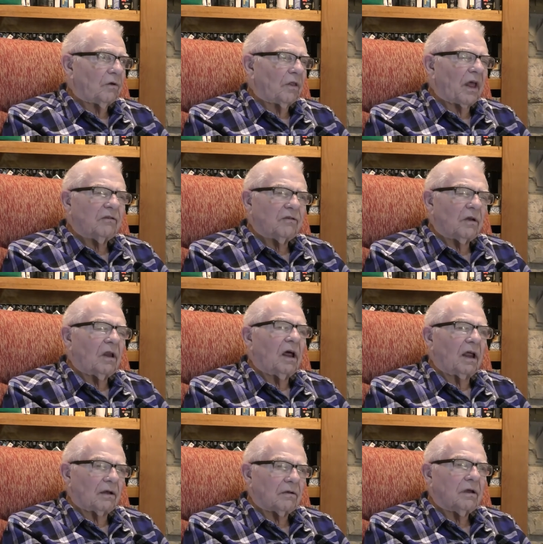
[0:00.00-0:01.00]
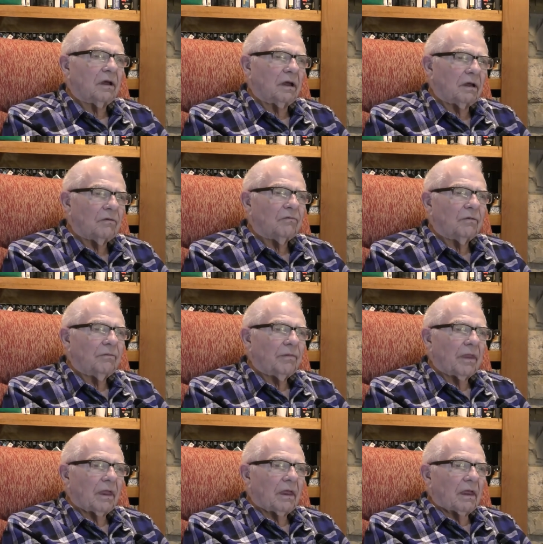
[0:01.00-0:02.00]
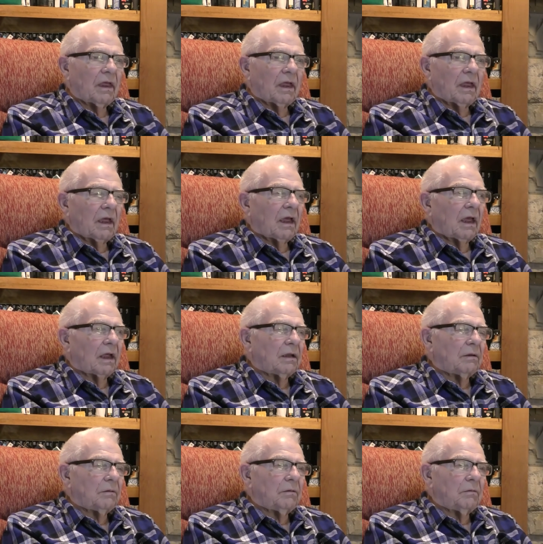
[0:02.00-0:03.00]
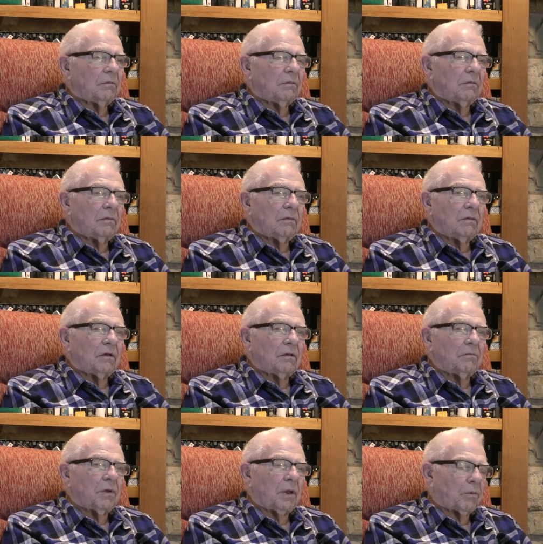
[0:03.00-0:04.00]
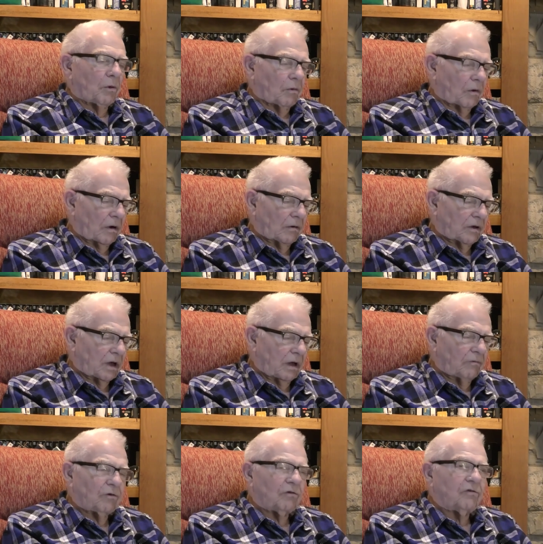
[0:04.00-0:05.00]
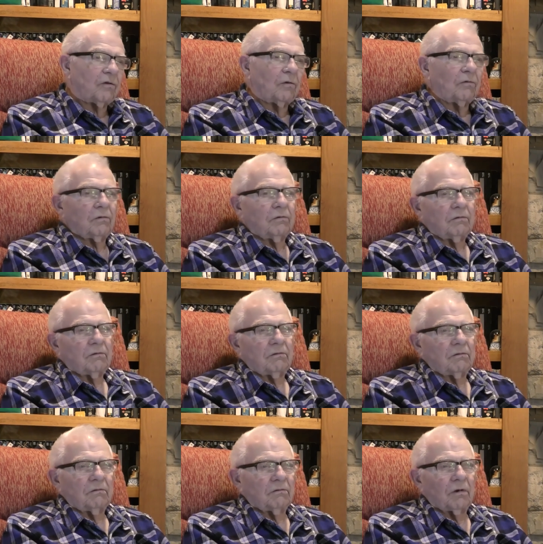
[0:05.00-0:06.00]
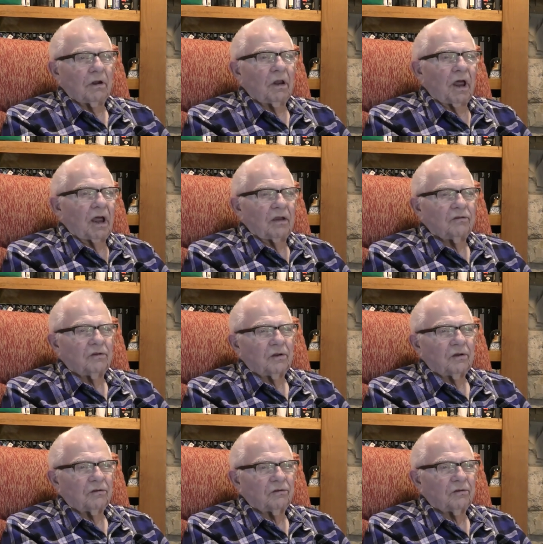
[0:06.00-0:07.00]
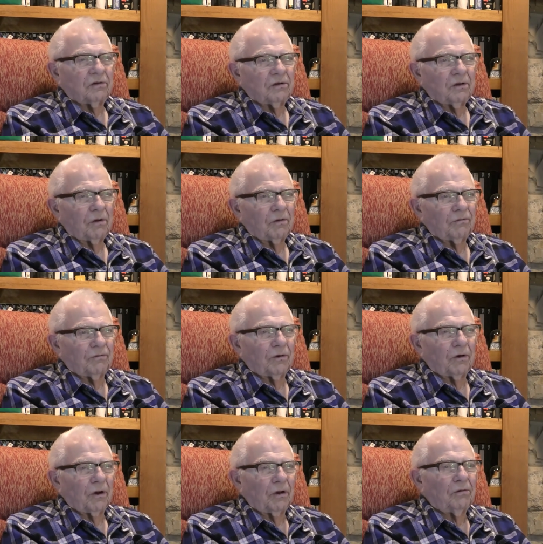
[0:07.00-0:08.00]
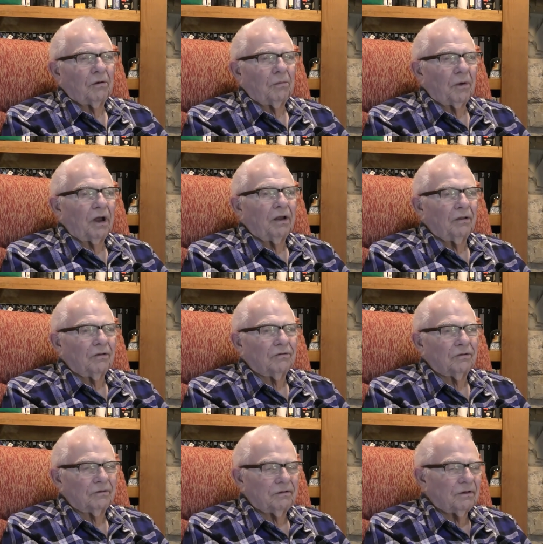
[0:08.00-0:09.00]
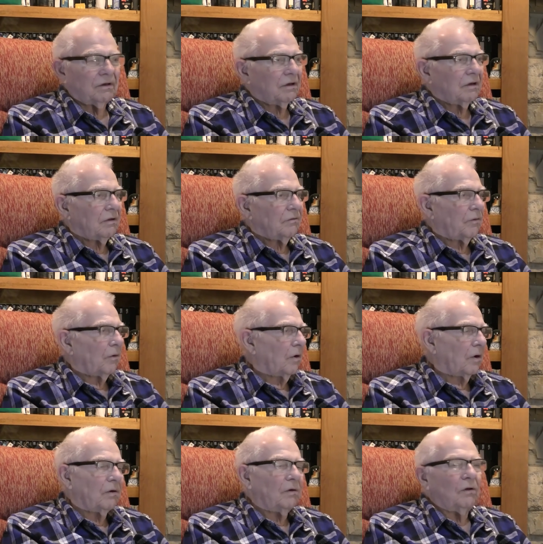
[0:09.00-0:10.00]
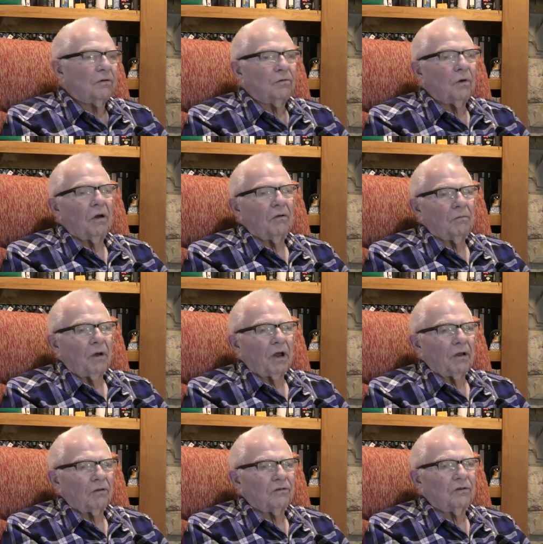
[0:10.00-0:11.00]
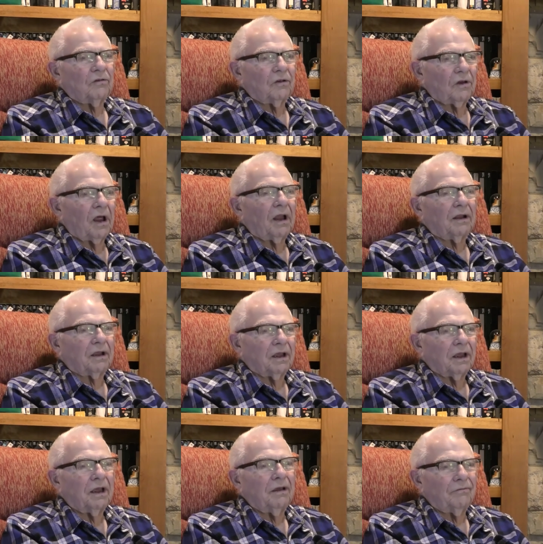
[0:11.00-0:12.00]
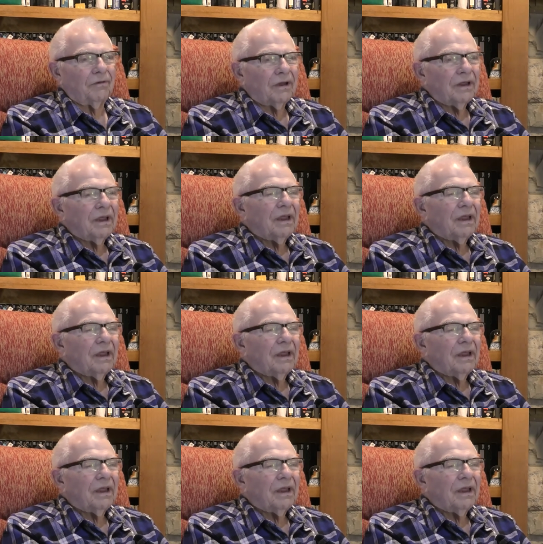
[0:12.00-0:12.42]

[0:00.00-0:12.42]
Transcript: Well, that's a lot of cave. And people who aren't cavers don't realize this. You know, 400 miles, 412 miles is a lot of cave.